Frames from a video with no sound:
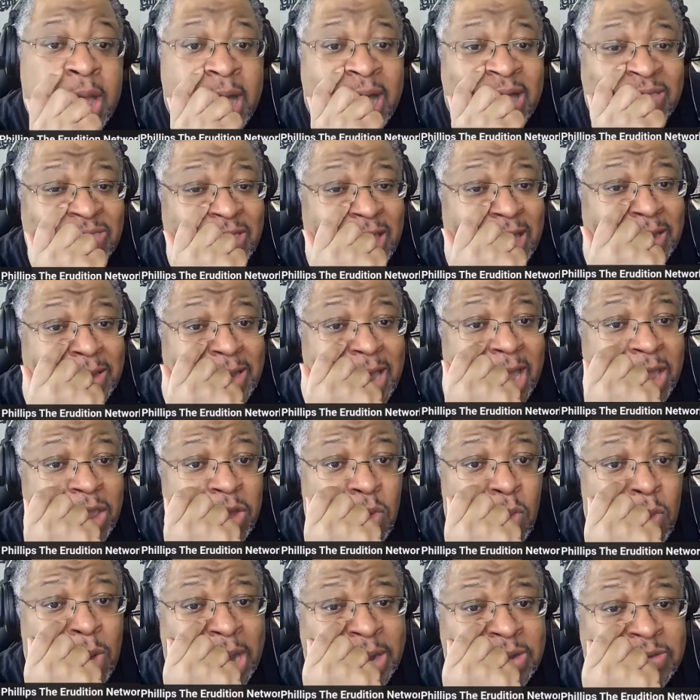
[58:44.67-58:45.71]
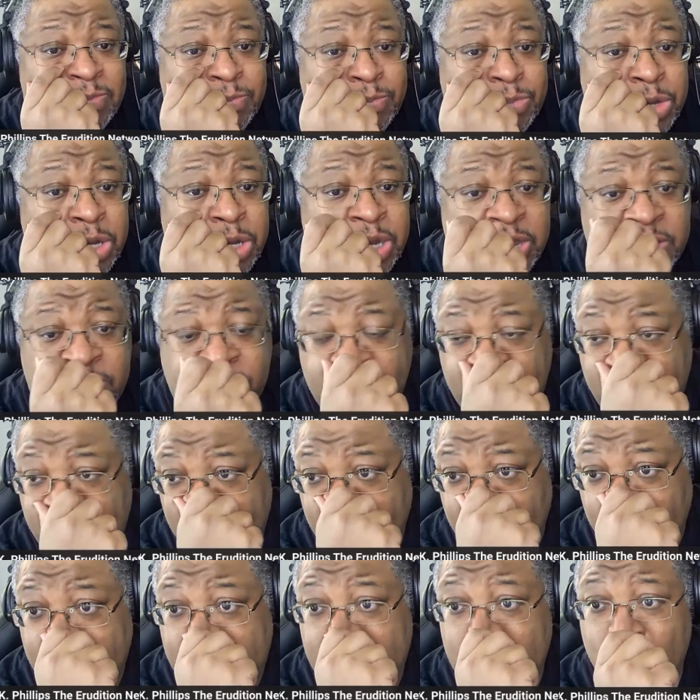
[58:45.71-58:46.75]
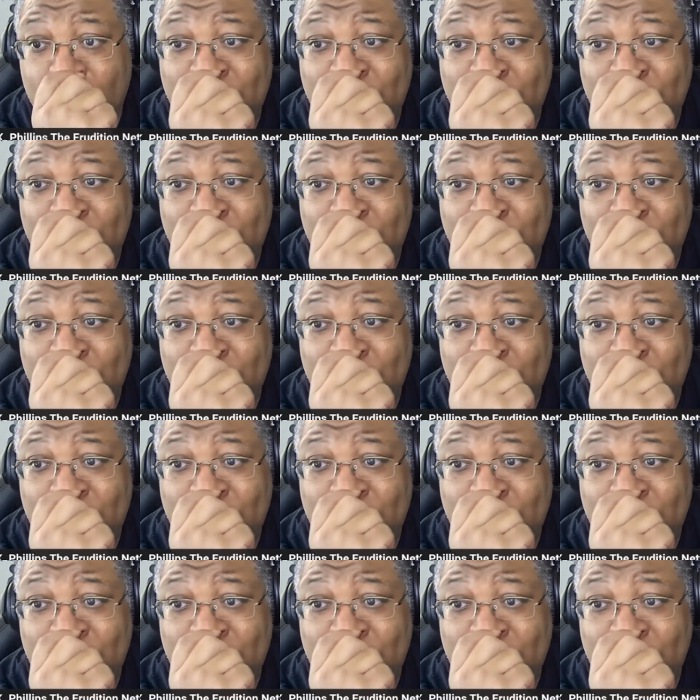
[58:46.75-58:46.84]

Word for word: I think Daniel White's book is free